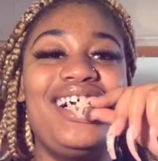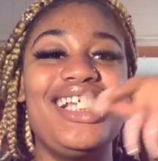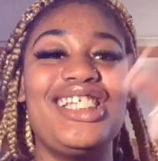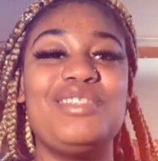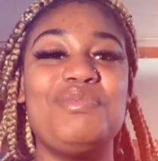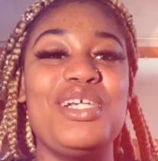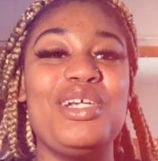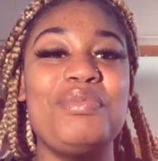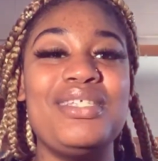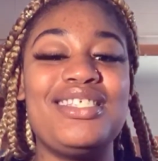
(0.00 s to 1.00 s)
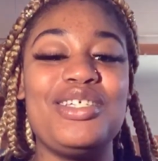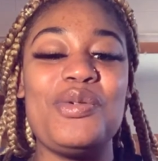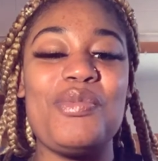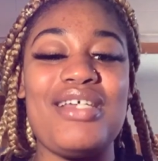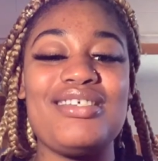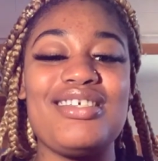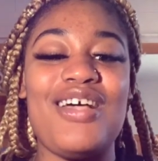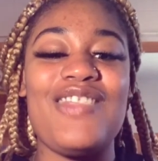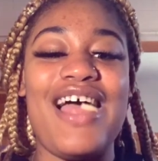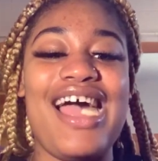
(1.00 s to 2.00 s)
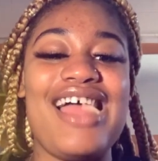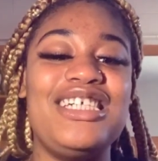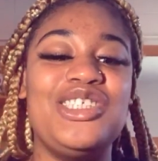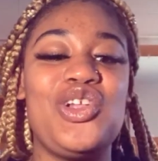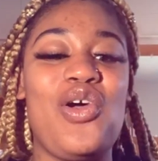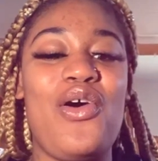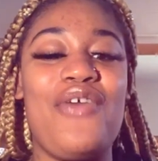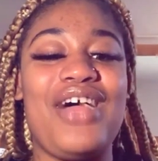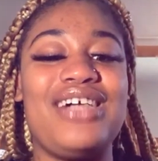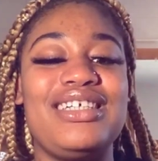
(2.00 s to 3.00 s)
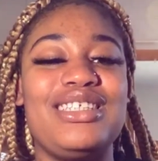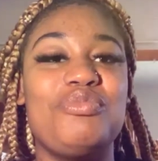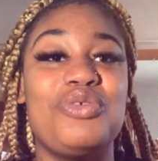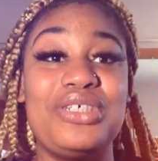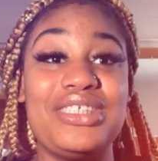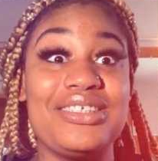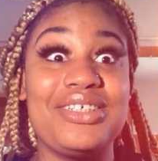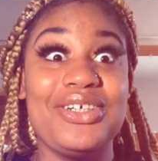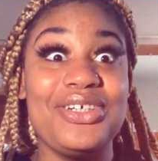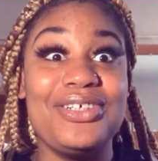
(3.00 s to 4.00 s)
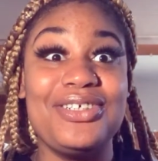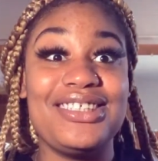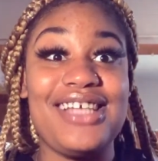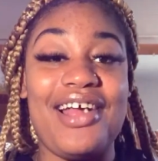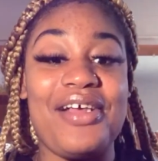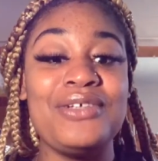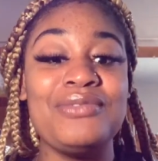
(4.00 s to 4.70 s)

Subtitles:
experimenting with myself. Like, I didn't know if I liked boys or girls. Like